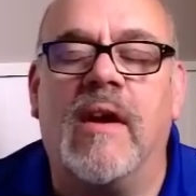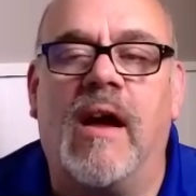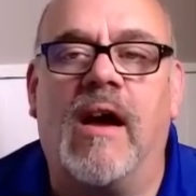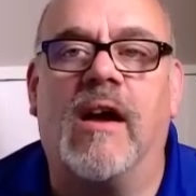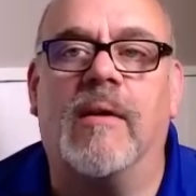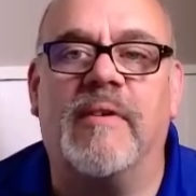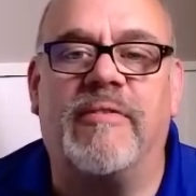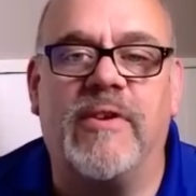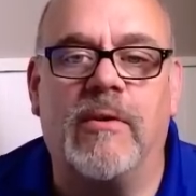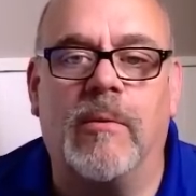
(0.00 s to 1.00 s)
Um, if
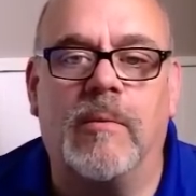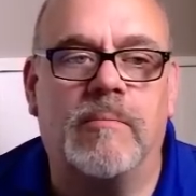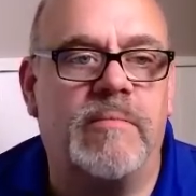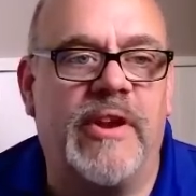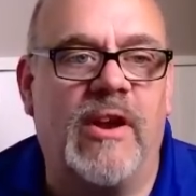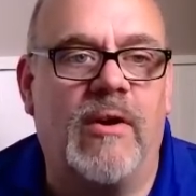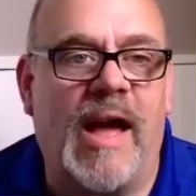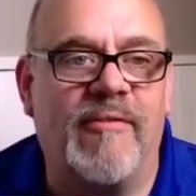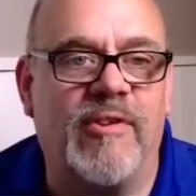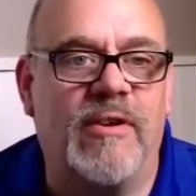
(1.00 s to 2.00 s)
you, you know,
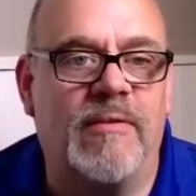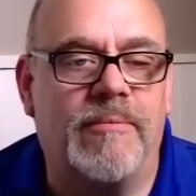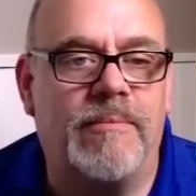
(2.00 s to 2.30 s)
have your